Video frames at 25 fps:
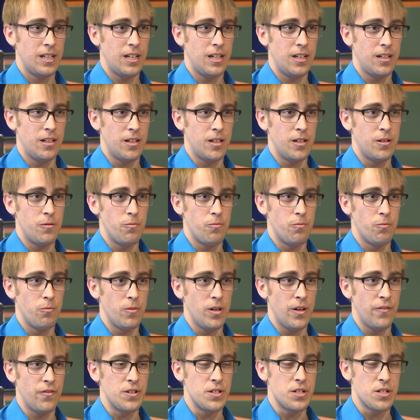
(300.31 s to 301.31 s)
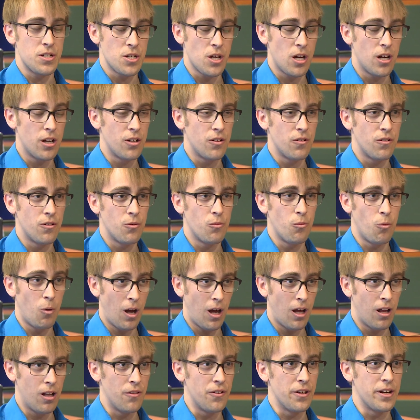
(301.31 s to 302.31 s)
If it's designed
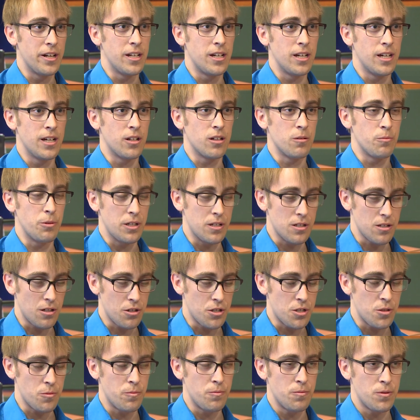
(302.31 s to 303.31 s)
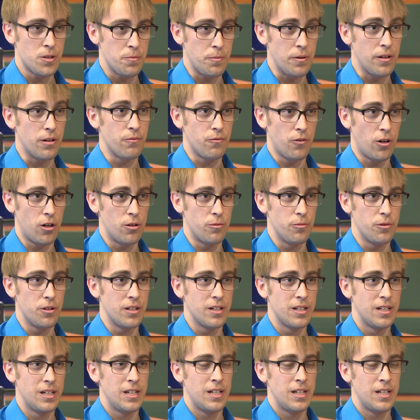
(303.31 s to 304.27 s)
well, then it'll be a slow speed environment,